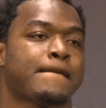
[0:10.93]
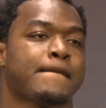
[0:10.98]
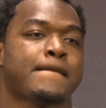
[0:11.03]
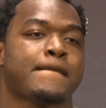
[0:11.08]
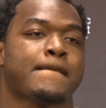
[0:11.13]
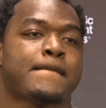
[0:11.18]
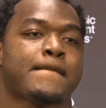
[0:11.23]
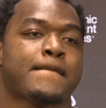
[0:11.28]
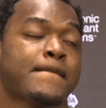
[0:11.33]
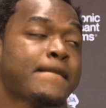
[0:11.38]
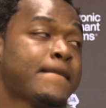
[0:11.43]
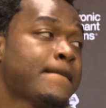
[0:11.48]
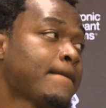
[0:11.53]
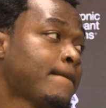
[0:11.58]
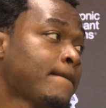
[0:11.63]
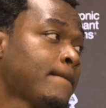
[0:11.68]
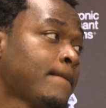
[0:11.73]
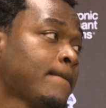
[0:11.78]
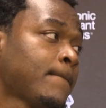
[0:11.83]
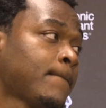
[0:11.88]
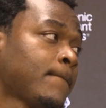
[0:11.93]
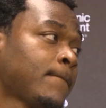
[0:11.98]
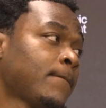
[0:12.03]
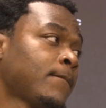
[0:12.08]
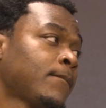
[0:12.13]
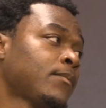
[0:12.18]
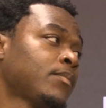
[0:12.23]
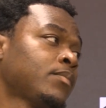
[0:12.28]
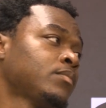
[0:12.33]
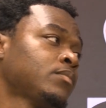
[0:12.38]
And I know we talked about it
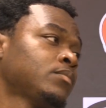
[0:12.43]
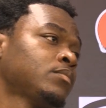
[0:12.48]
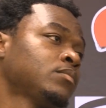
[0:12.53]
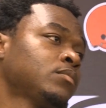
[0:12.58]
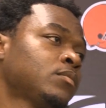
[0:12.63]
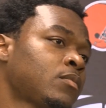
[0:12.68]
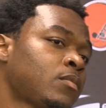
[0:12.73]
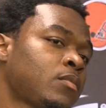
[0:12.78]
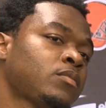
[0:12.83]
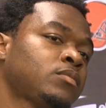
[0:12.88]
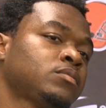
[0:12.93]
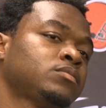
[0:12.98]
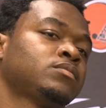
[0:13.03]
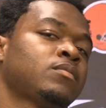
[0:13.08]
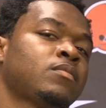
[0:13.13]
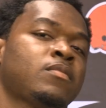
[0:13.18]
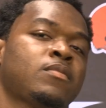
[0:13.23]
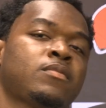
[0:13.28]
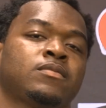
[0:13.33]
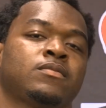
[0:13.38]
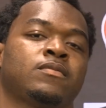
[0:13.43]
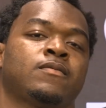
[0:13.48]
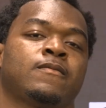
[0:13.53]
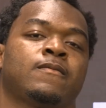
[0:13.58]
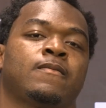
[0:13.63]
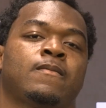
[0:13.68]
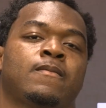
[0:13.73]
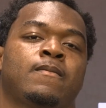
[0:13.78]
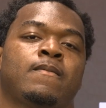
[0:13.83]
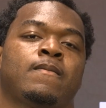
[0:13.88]
last year when you were fighting through that core
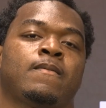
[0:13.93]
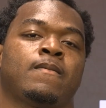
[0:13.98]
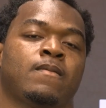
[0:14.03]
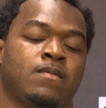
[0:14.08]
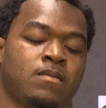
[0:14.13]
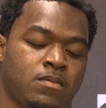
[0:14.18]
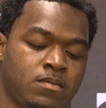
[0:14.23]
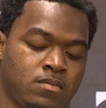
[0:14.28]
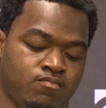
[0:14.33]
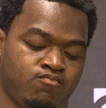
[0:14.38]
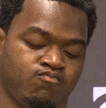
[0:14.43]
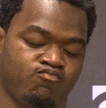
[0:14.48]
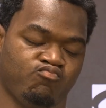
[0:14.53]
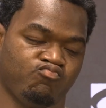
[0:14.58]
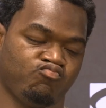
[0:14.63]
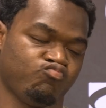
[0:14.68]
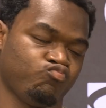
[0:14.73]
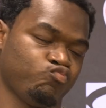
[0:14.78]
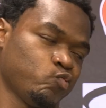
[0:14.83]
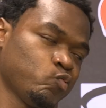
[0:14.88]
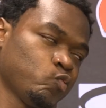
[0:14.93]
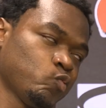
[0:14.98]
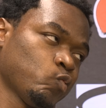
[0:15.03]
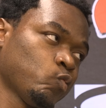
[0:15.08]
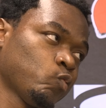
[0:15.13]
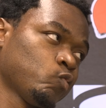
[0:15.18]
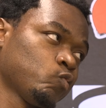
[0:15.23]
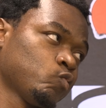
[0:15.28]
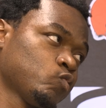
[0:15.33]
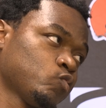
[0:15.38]
muscle, but why is it so
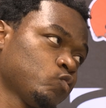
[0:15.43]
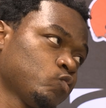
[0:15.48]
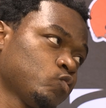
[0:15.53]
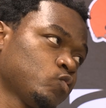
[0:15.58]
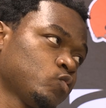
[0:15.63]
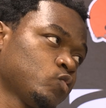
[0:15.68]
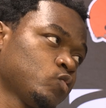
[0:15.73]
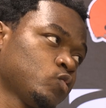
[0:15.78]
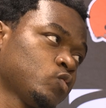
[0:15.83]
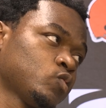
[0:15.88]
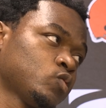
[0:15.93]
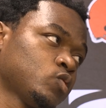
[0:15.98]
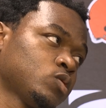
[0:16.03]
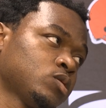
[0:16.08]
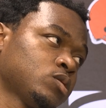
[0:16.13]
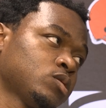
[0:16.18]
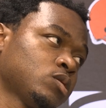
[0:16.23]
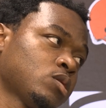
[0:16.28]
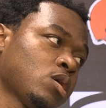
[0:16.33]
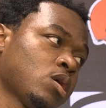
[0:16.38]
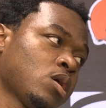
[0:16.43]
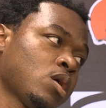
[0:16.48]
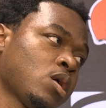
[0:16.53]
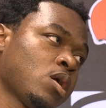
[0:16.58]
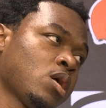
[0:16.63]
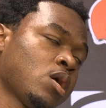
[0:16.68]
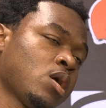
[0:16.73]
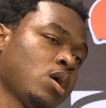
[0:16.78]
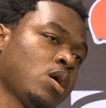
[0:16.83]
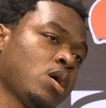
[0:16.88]
important for you to be out there every
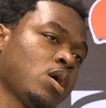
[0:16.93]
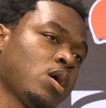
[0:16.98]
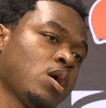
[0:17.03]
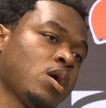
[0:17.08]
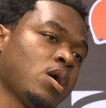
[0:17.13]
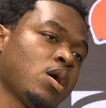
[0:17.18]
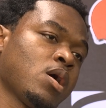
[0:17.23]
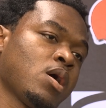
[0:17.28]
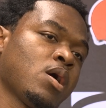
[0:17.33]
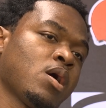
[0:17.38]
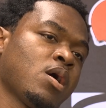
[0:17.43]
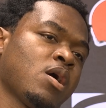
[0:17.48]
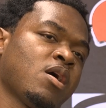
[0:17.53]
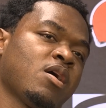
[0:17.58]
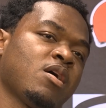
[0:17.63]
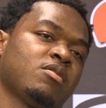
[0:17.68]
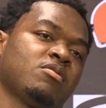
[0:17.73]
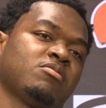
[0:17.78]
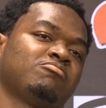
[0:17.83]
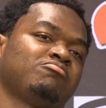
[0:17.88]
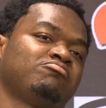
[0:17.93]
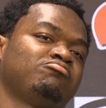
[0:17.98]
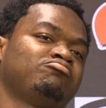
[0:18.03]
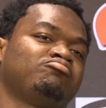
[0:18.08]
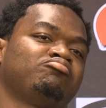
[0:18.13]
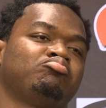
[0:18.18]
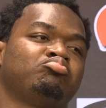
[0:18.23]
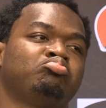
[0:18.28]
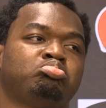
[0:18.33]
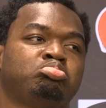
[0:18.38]
week?
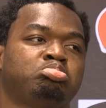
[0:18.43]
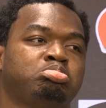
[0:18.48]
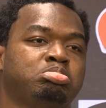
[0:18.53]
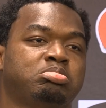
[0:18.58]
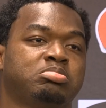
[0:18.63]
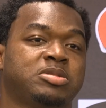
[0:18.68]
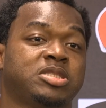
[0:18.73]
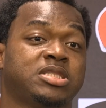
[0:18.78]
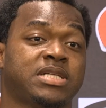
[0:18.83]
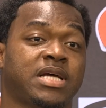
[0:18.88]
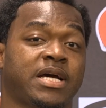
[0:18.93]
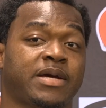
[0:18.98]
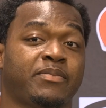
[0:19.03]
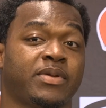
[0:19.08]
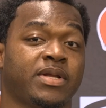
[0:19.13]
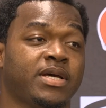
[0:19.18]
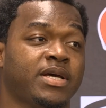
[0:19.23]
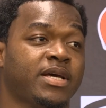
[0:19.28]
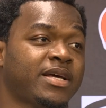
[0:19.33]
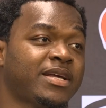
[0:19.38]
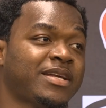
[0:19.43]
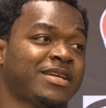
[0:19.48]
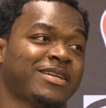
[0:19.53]
Just like playing.